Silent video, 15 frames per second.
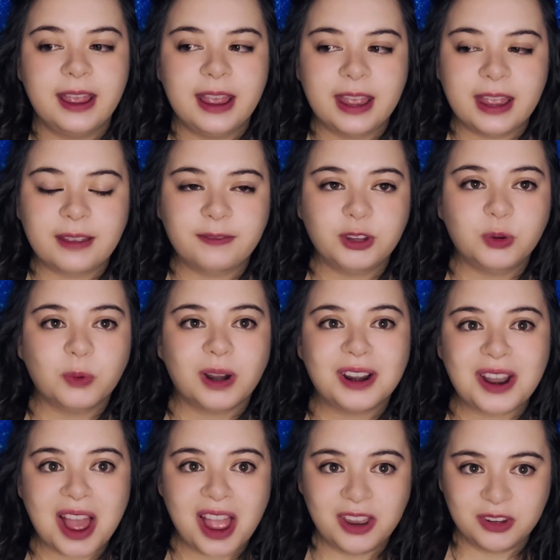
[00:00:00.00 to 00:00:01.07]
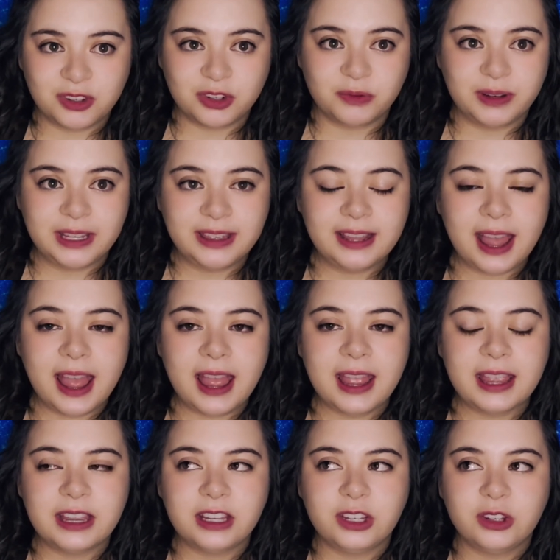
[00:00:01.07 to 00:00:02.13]
If you are not doing
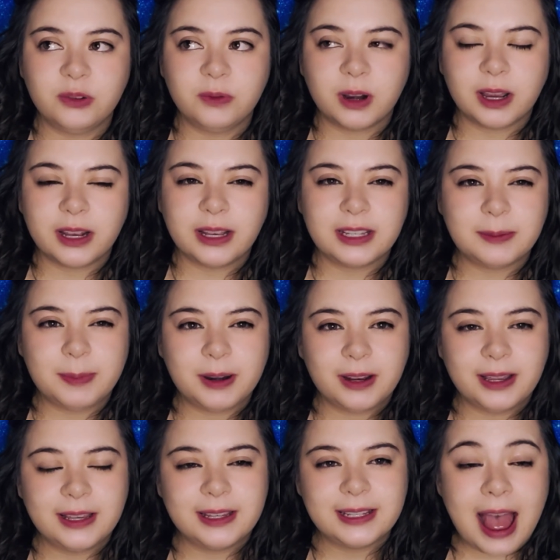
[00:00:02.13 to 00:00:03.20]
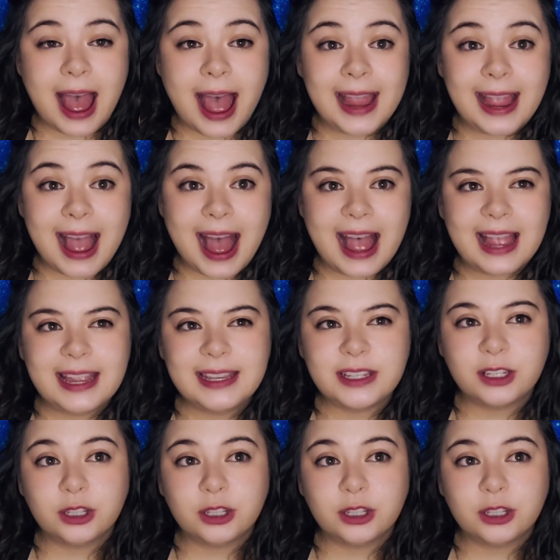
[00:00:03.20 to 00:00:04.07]
that, you are going to experience high highs,